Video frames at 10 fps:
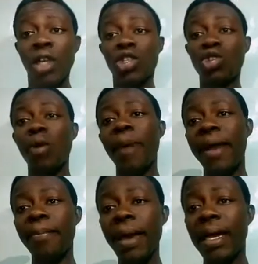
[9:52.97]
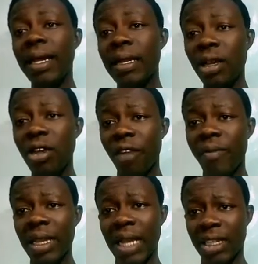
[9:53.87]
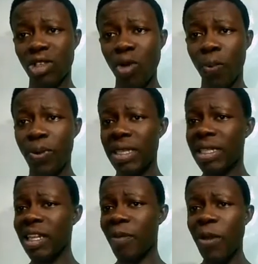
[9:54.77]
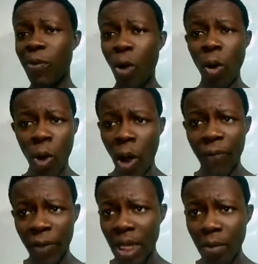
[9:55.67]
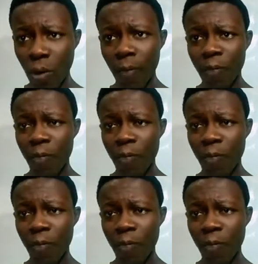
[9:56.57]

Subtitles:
So by making the government that is oppressing the people uncomfortable,